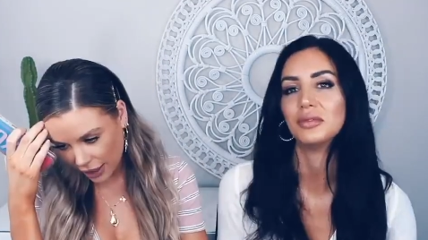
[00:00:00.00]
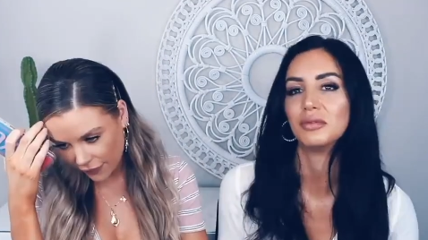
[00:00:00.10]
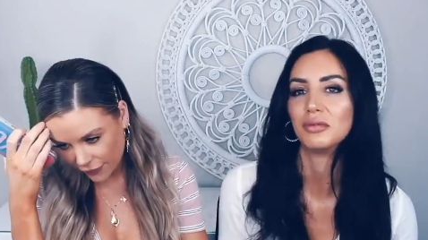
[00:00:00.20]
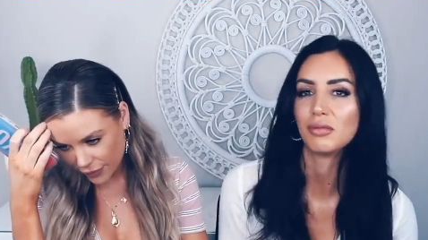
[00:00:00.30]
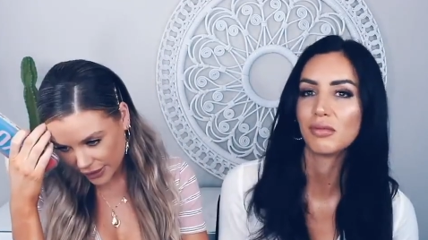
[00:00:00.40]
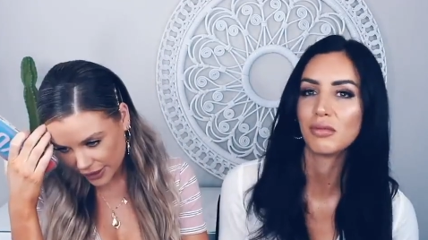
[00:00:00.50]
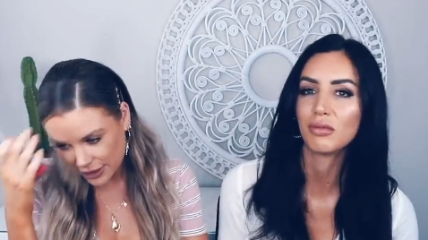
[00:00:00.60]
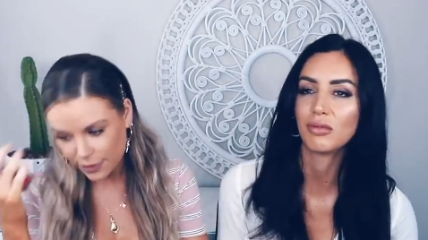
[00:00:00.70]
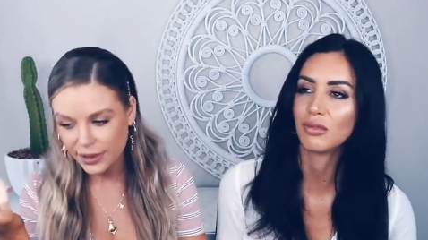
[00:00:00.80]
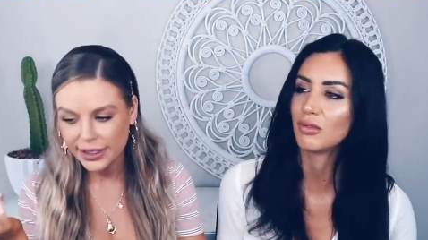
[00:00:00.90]

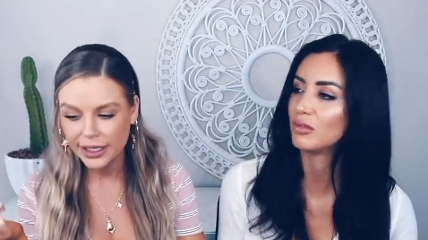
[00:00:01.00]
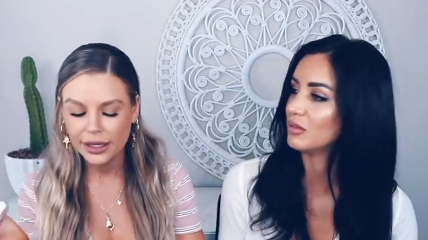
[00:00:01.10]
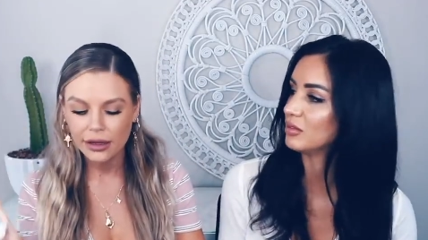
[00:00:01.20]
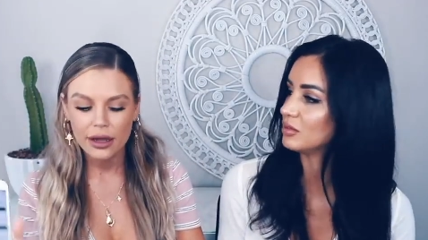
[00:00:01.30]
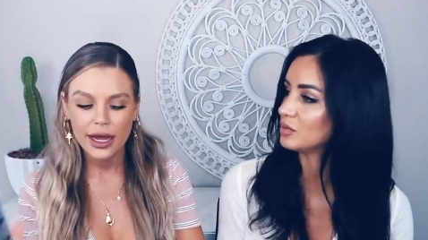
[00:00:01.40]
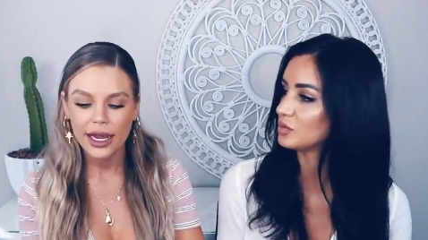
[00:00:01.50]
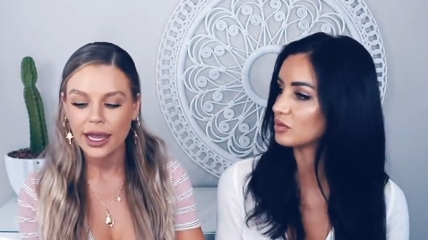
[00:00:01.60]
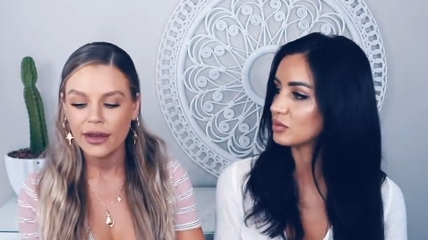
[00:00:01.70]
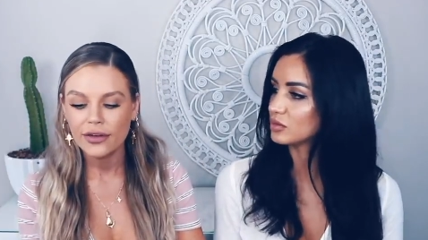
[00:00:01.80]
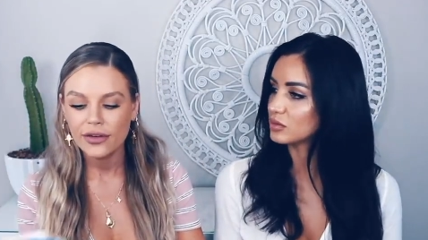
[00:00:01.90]
Speaker 1: Influencers in particular, like
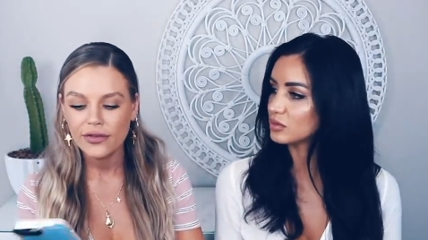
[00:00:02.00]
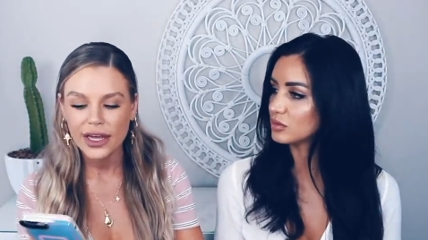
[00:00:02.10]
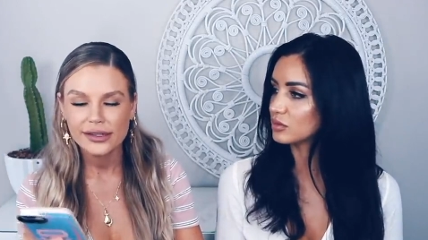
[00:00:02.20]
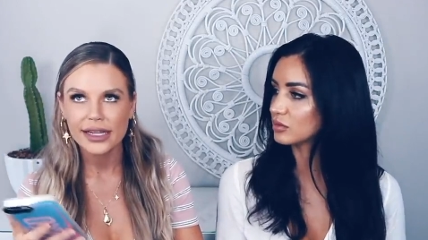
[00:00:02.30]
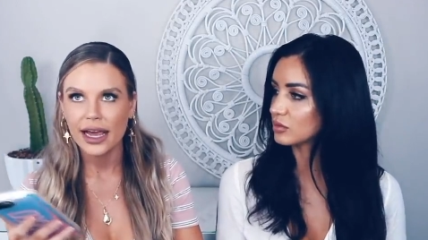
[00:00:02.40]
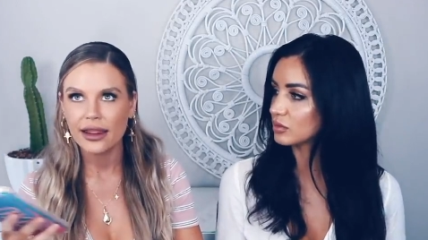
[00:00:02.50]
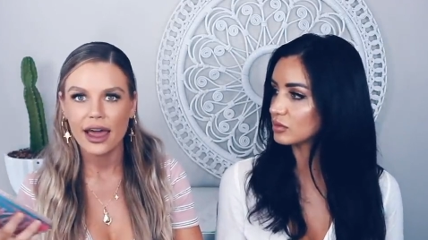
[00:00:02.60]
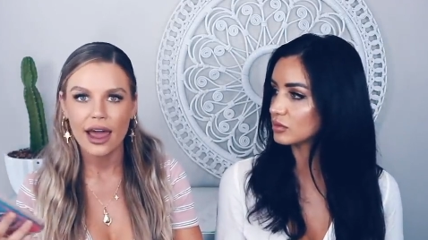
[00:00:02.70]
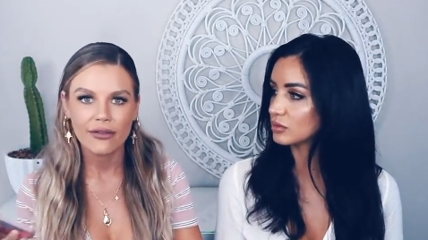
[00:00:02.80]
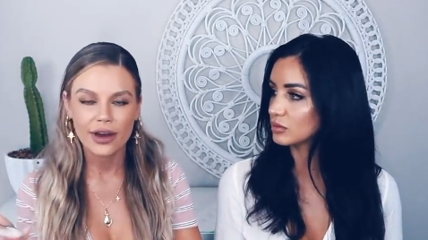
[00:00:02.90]
even if they say
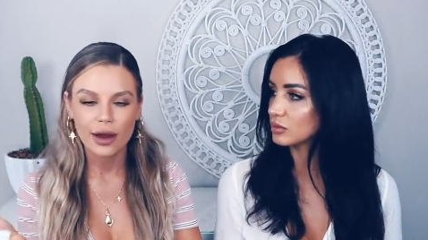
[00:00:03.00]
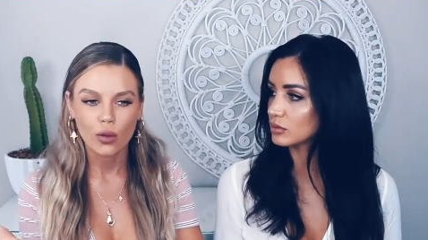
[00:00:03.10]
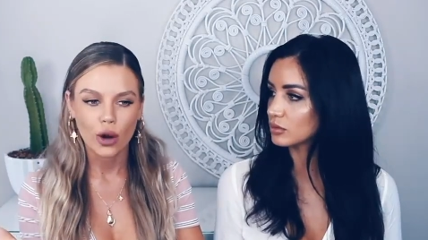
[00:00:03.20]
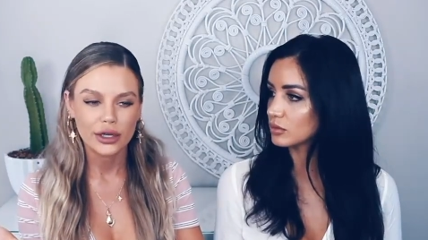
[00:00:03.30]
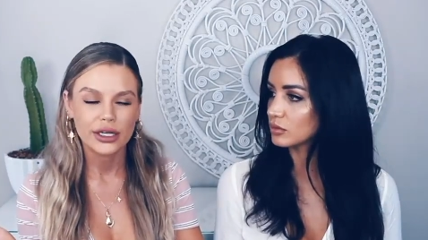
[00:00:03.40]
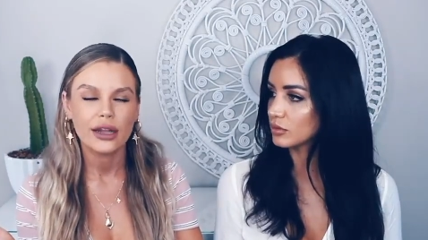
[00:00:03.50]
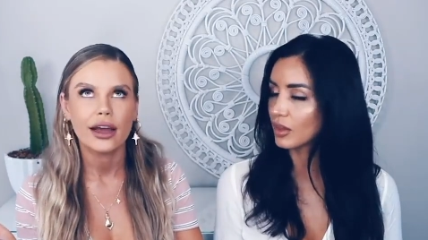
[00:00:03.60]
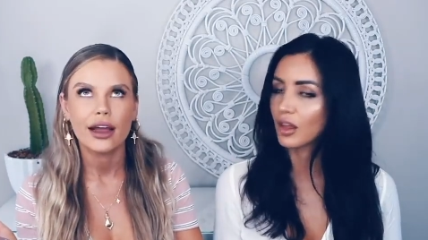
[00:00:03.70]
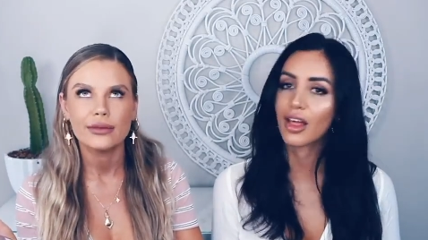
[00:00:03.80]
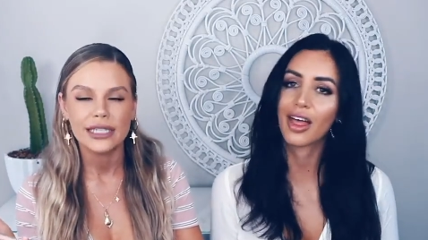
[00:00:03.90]
they haven't had work done,
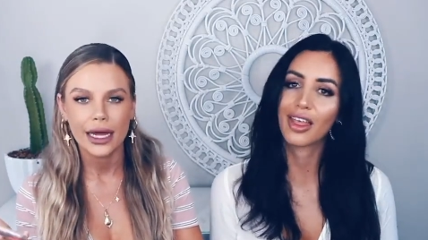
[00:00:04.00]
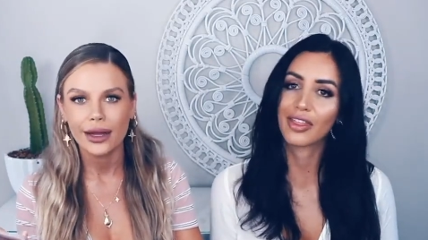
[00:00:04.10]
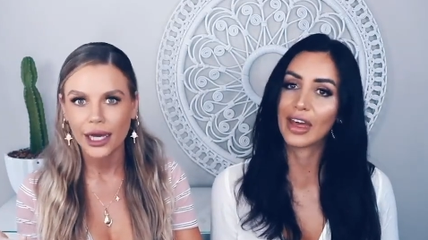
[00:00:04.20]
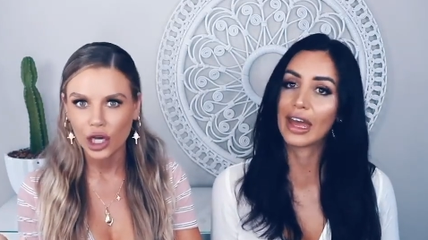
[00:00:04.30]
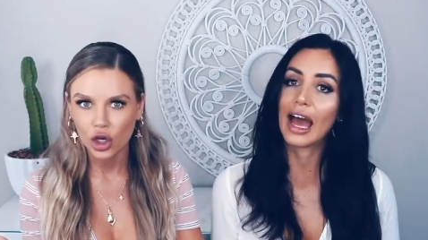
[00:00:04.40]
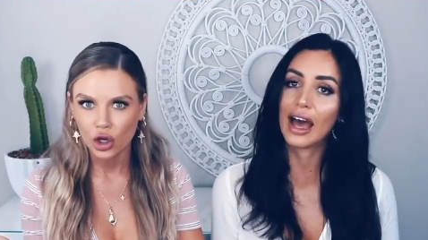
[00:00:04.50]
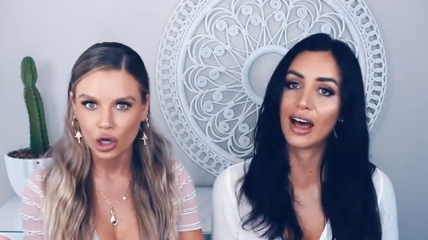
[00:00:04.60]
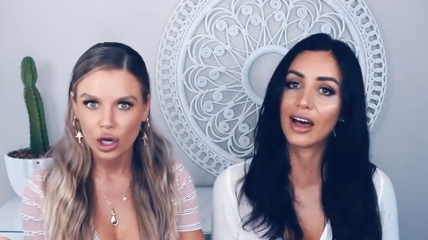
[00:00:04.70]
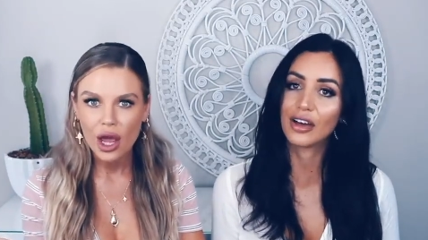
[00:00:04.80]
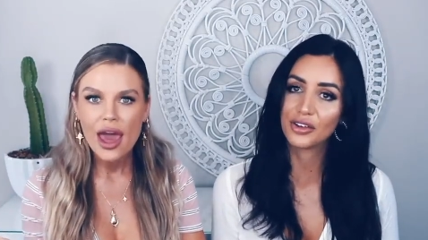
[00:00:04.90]
like I'm telling they you,
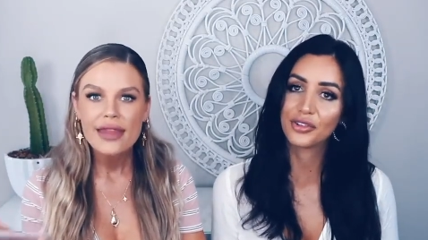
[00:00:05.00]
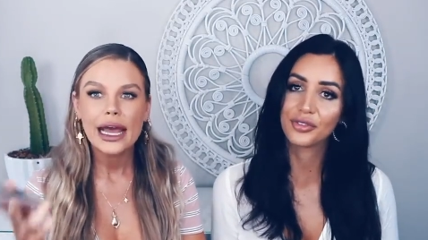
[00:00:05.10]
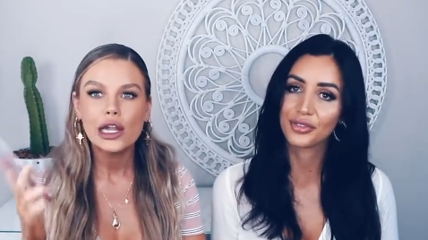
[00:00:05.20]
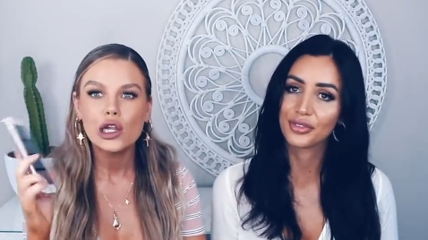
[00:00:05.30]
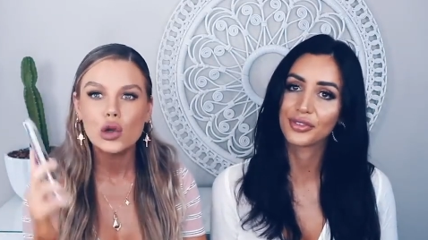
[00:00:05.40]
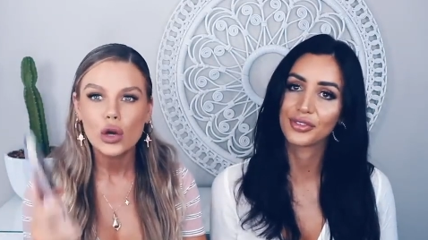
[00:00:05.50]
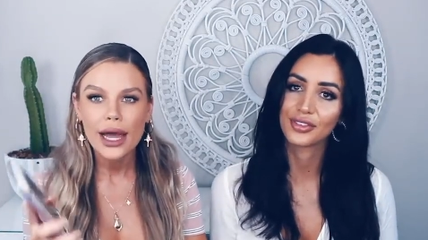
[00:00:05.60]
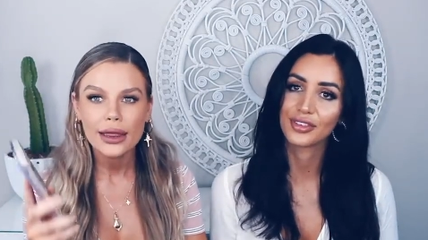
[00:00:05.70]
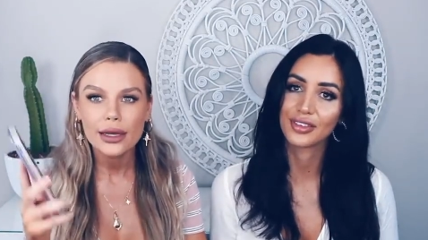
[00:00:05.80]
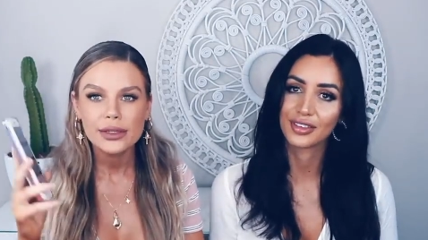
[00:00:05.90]
have. They look
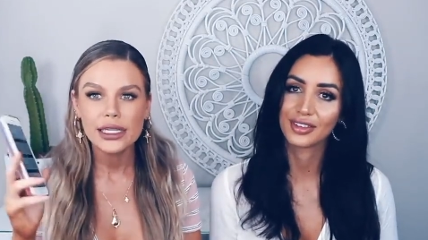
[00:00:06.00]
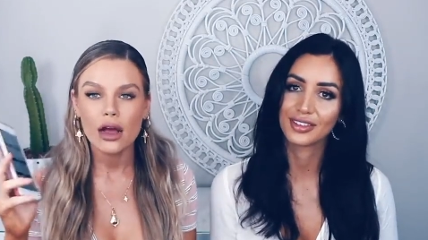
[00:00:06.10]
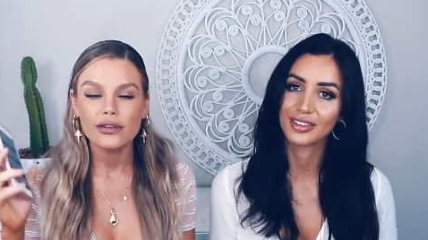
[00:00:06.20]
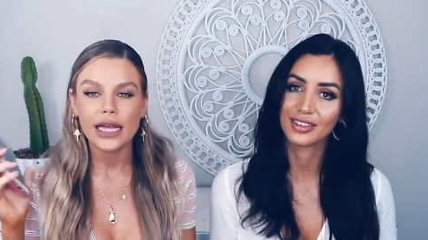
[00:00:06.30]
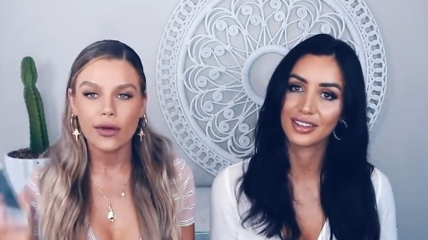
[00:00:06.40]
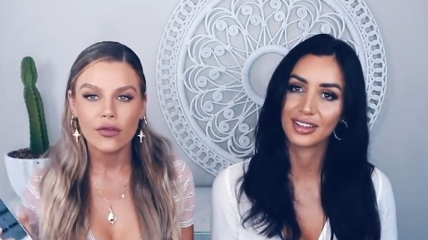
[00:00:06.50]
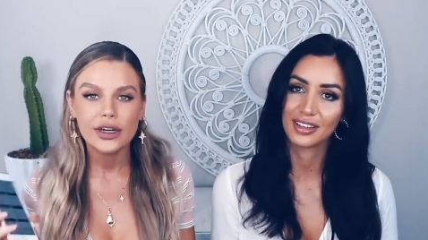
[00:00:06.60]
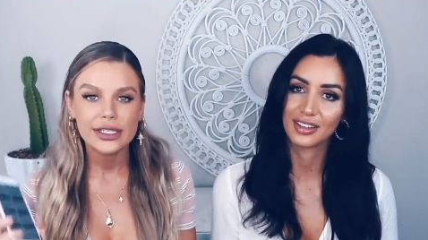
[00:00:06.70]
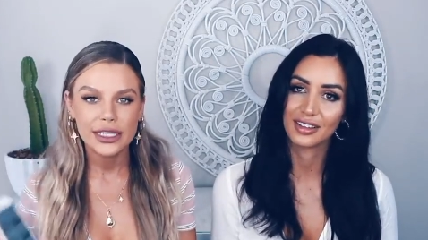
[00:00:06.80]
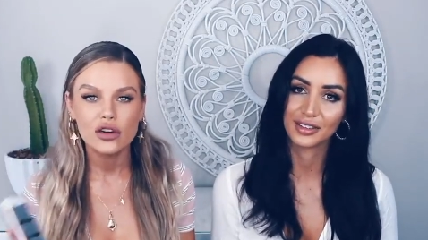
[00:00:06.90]
at themselves
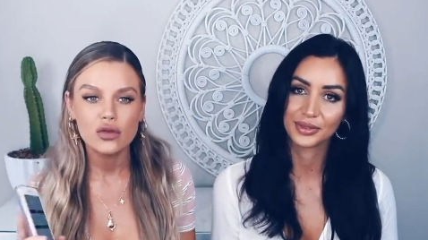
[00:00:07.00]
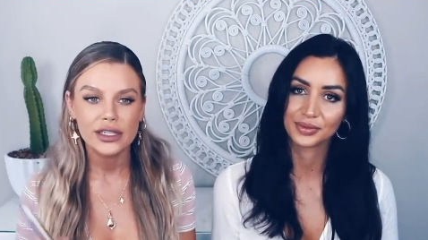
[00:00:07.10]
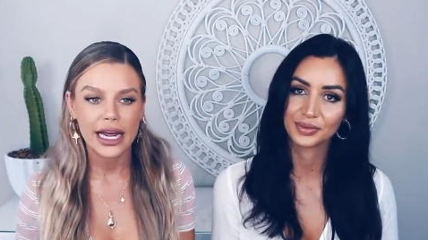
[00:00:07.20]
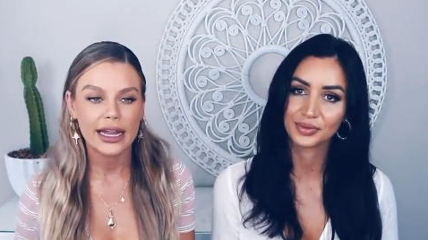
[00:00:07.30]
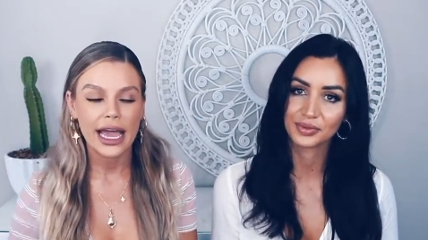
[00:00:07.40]
every single day.